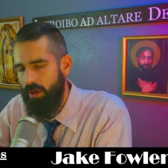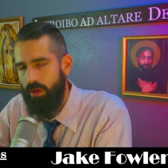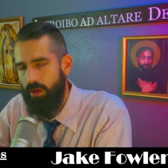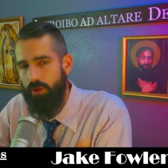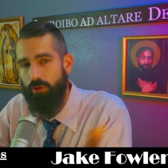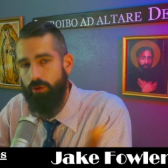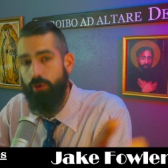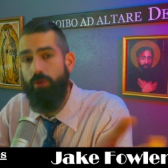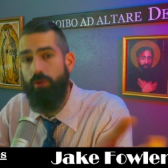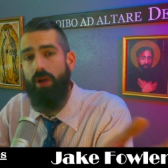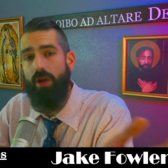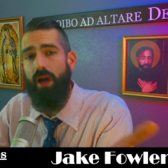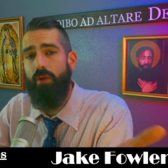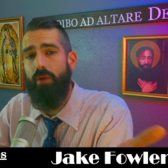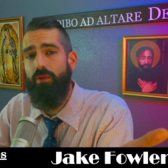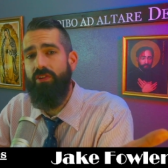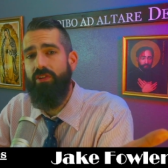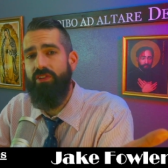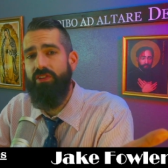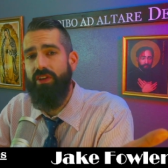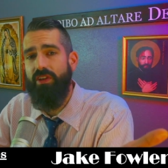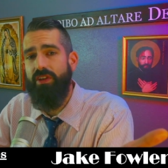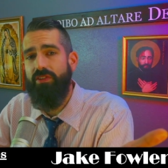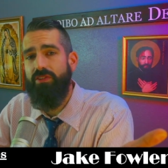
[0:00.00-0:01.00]
Do not
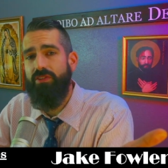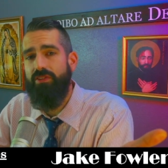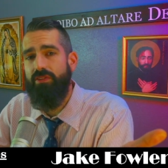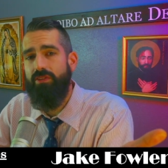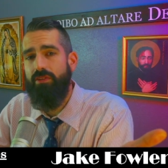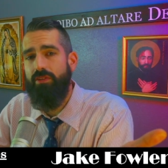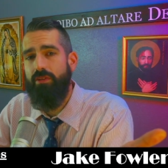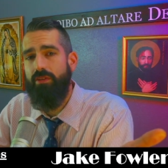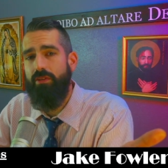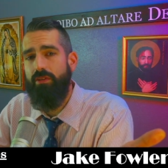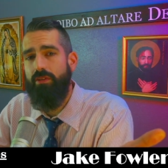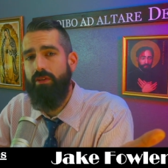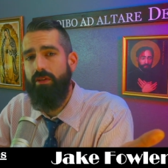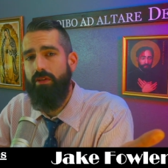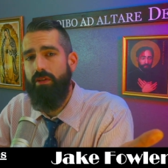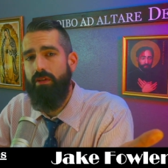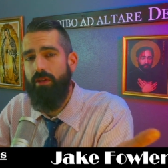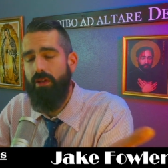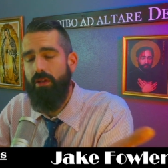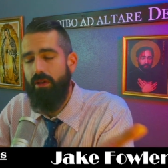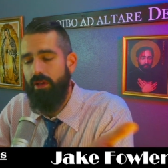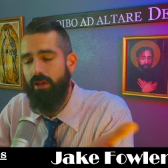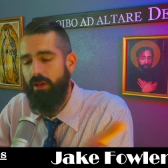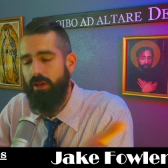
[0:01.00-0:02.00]
resist.
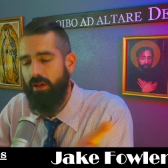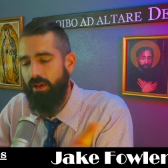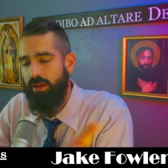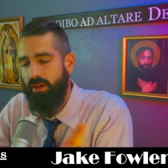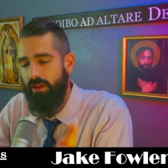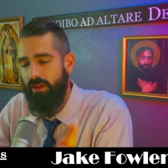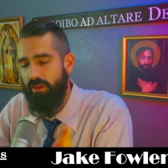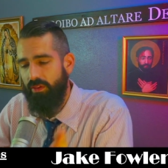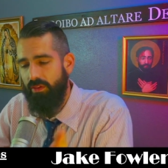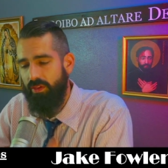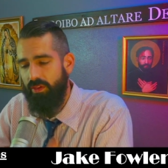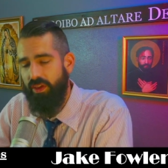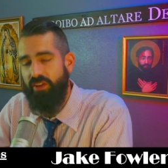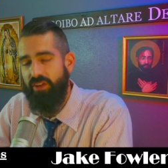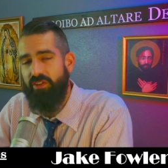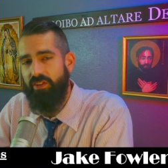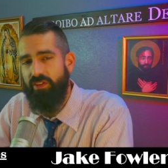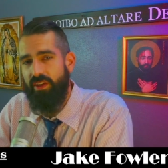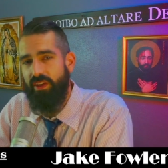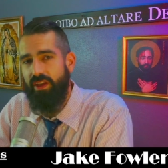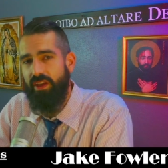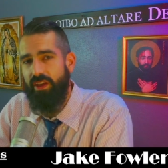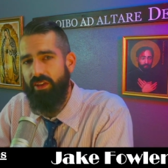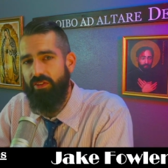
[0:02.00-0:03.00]
This
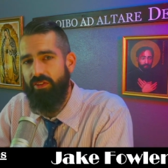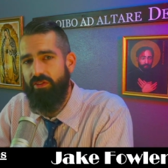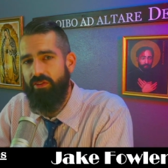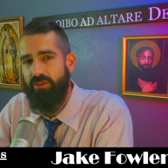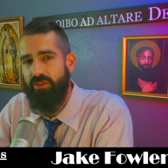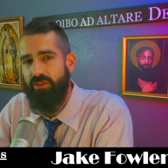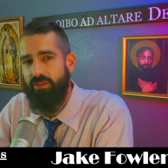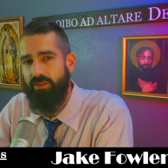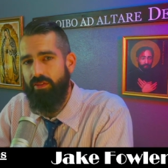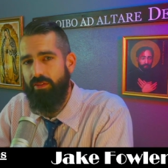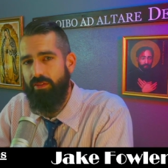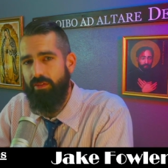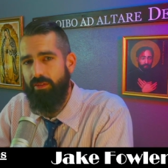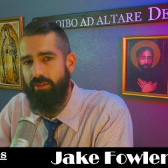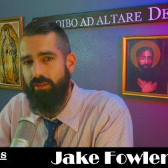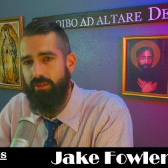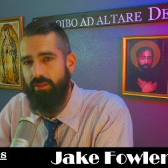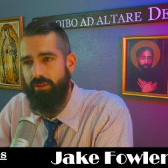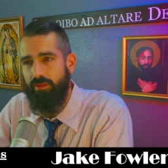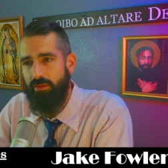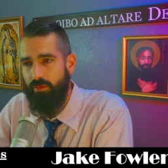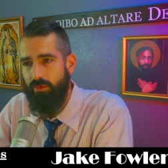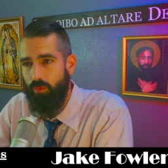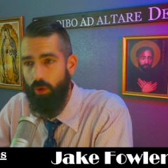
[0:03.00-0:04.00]
is
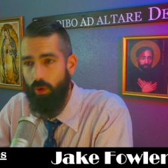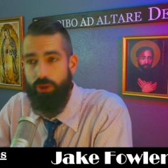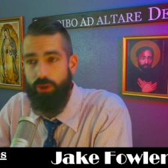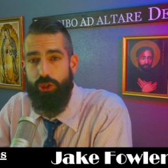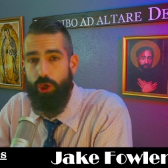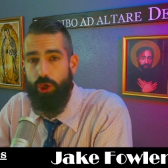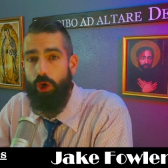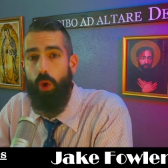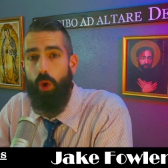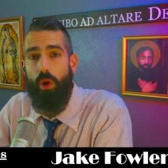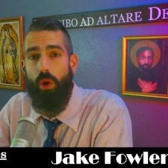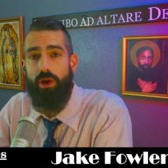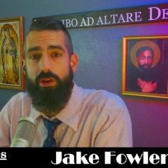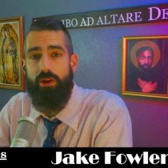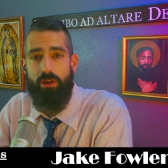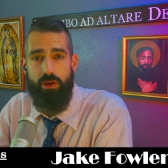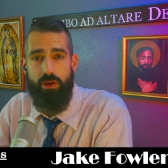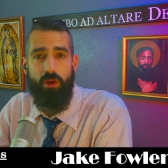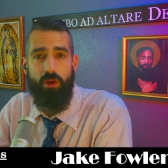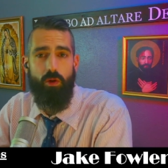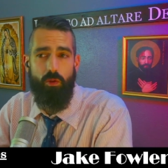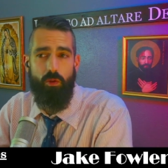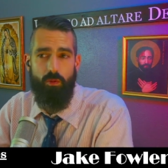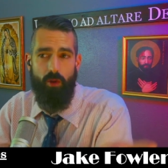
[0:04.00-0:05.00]
what you're going to
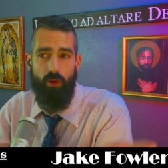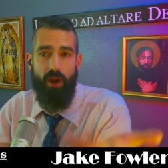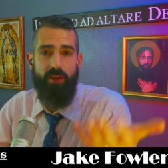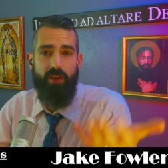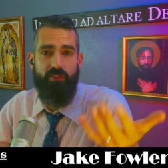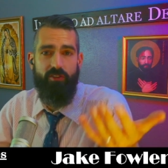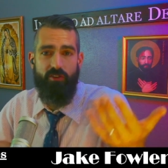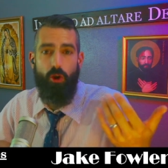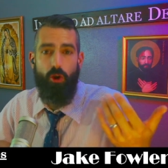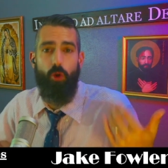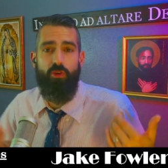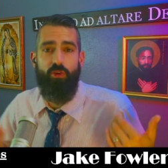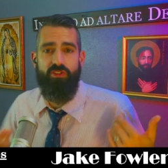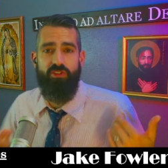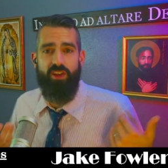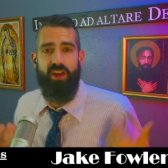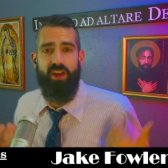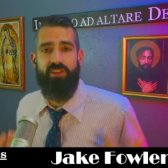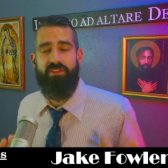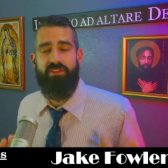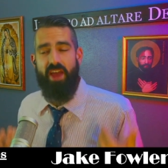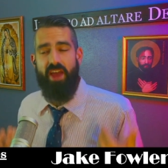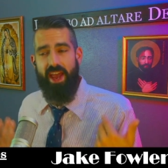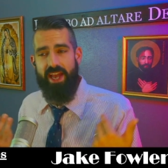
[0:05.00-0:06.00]
do, right? So
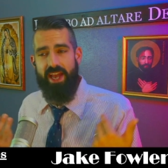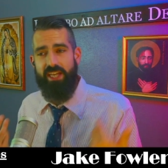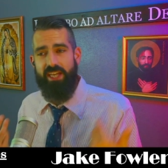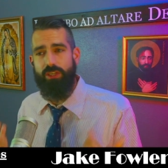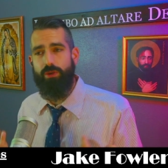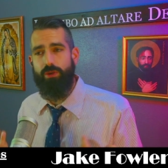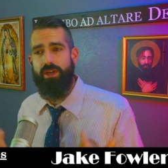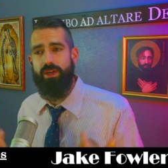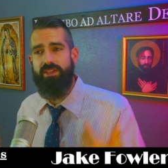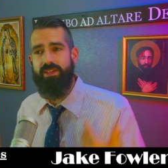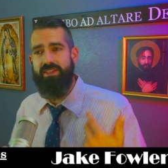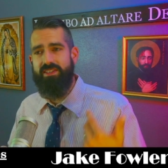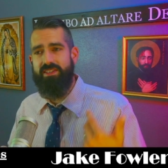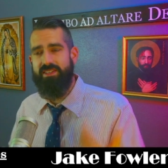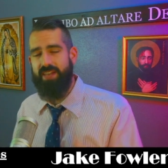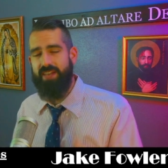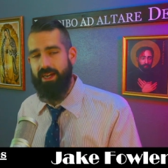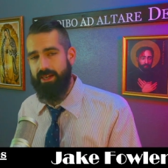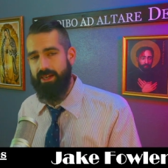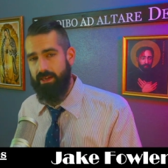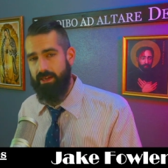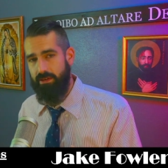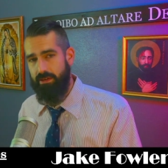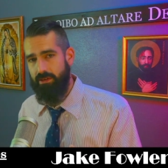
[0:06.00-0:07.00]
says Hadrian
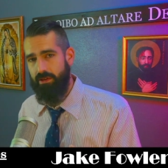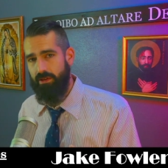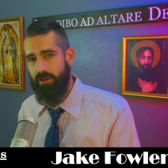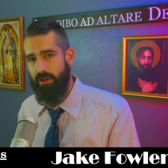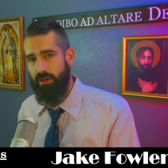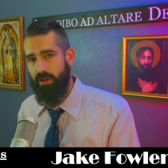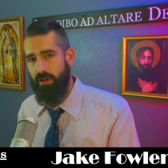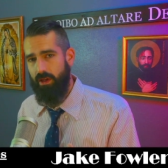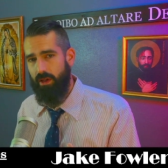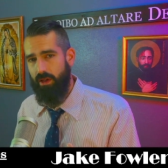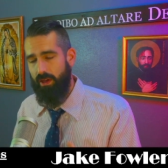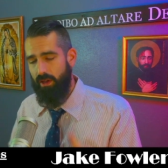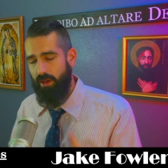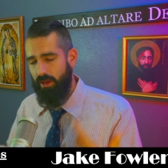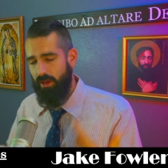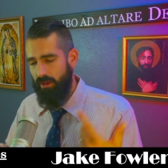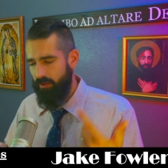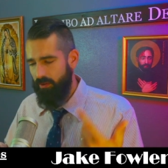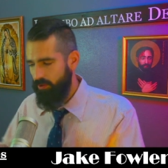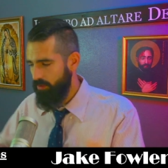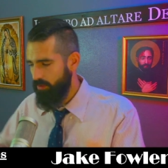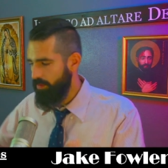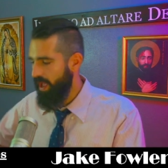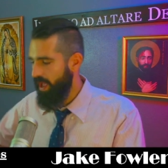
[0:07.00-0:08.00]
II
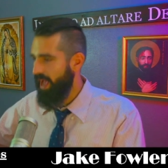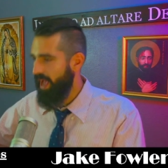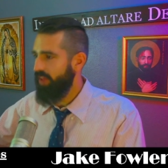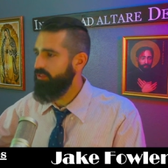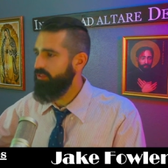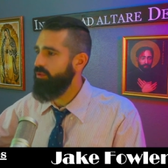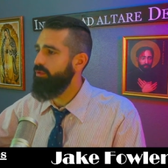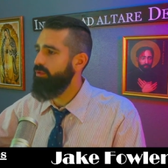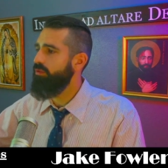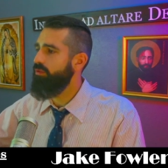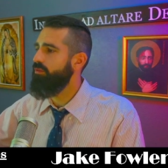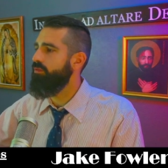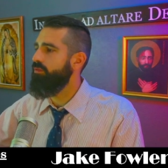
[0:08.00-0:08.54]
to Basil I.